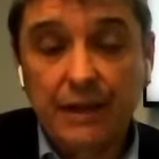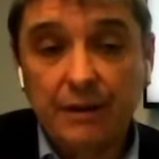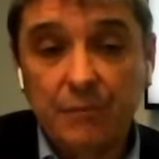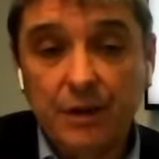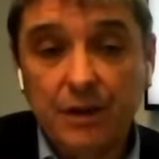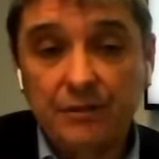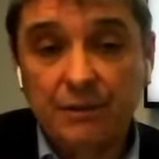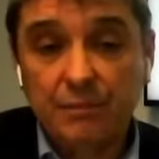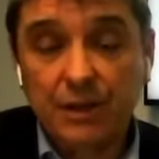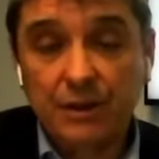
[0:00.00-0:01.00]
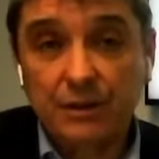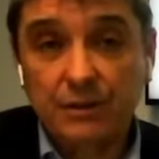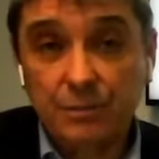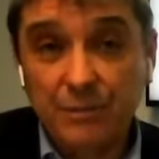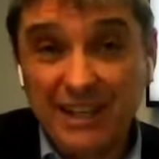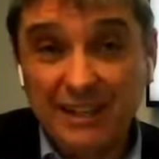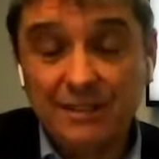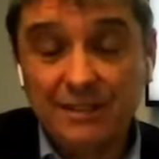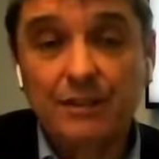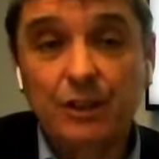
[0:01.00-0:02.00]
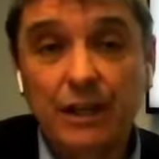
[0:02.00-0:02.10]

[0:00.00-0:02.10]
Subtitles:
of that market remains